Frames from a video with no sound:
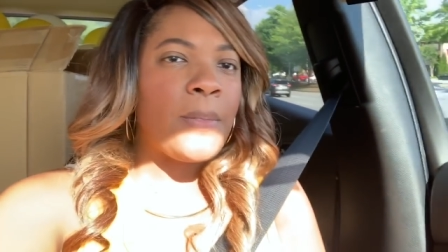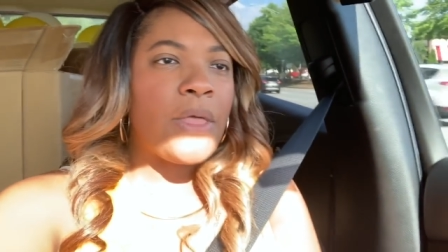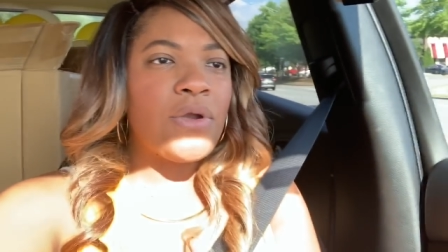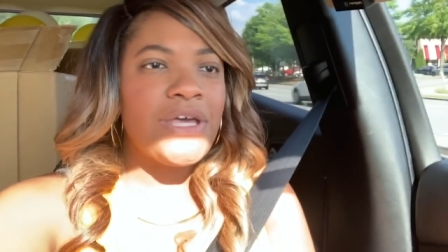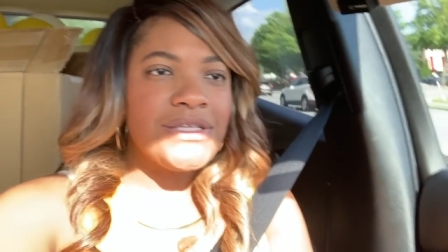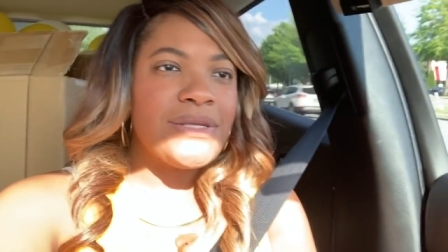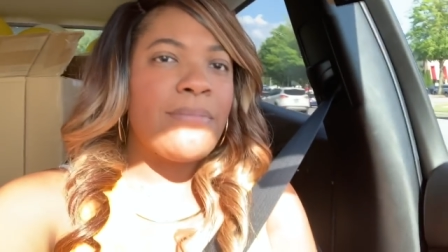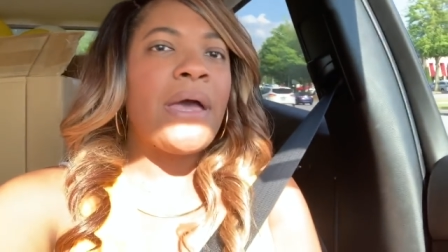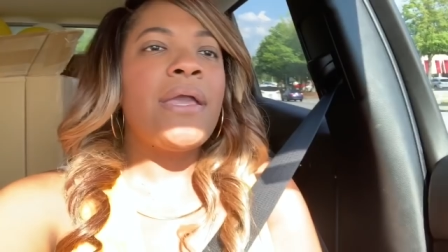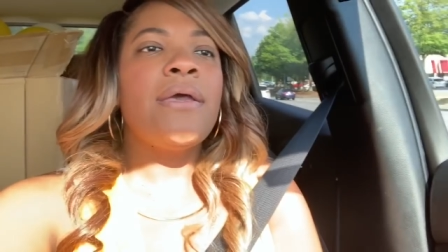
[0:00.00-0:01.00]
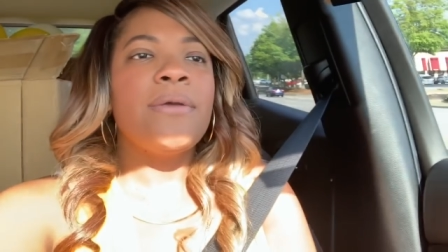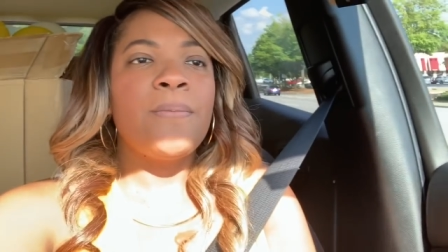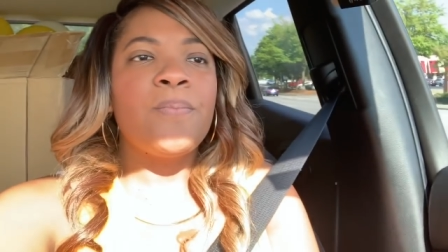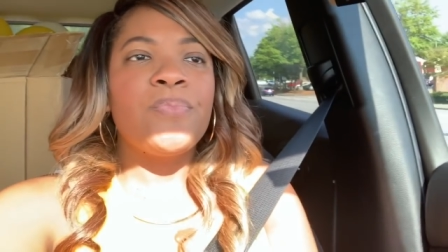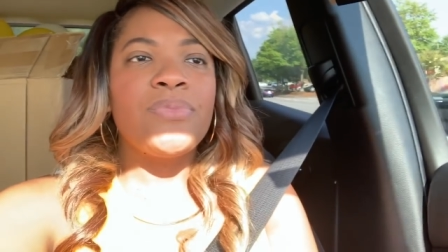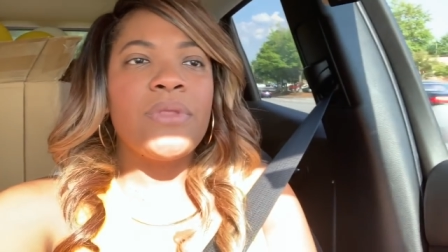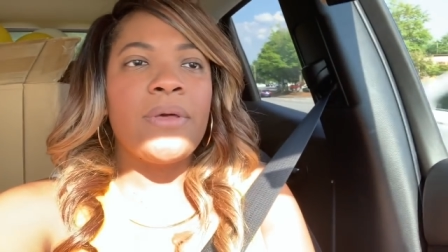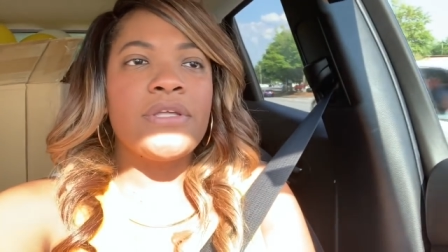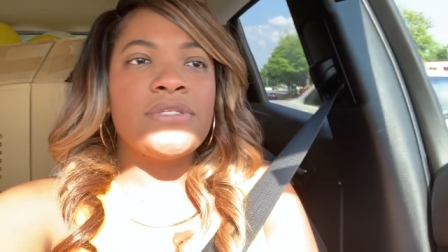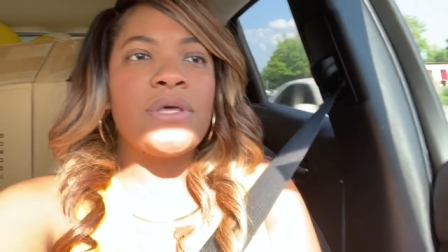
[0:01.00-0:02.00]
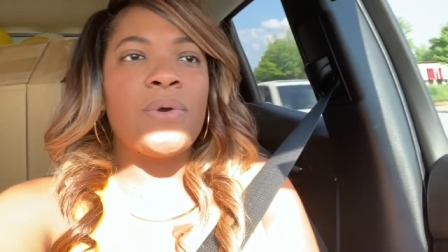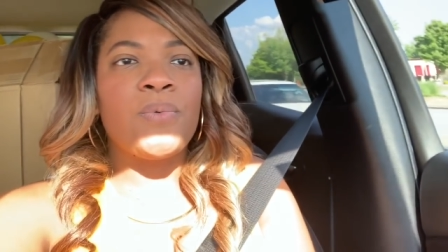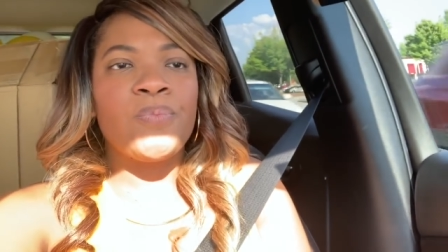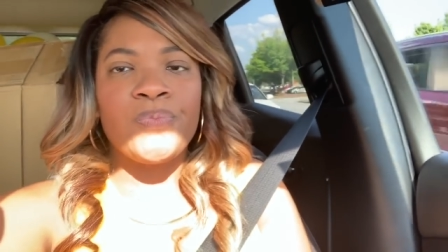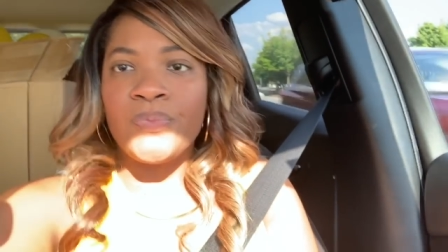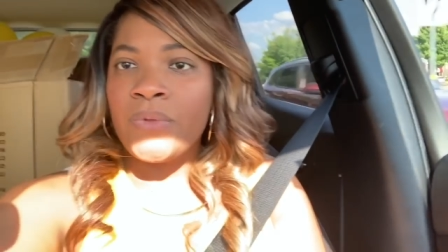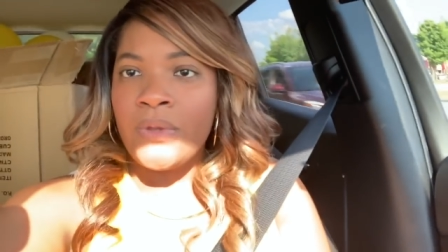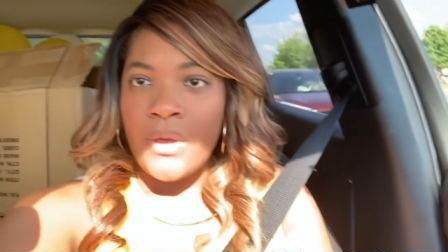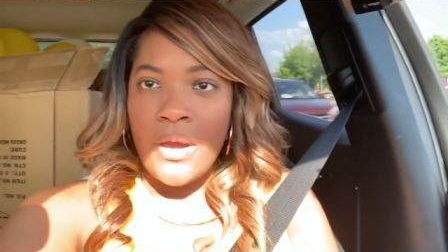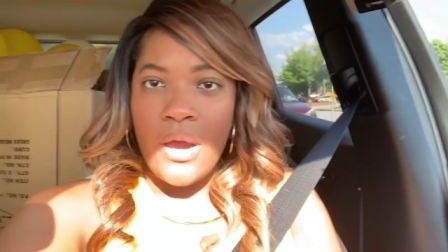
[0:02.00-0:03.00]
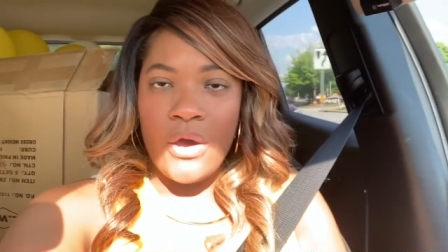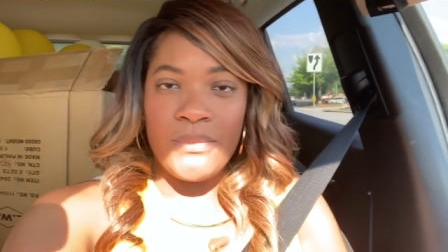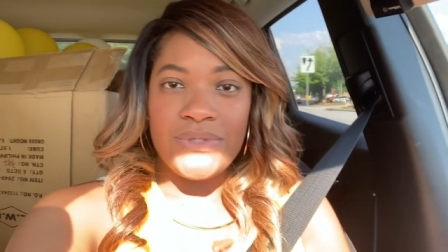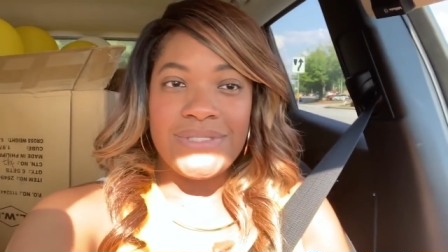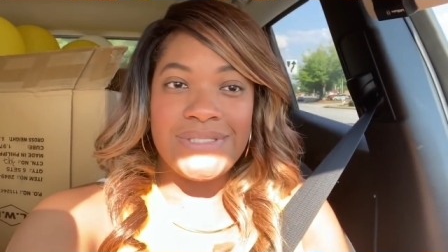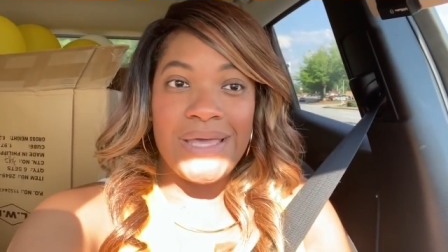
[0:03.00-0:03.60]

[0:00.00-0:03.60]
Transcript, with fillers: her cousin Maya. So almost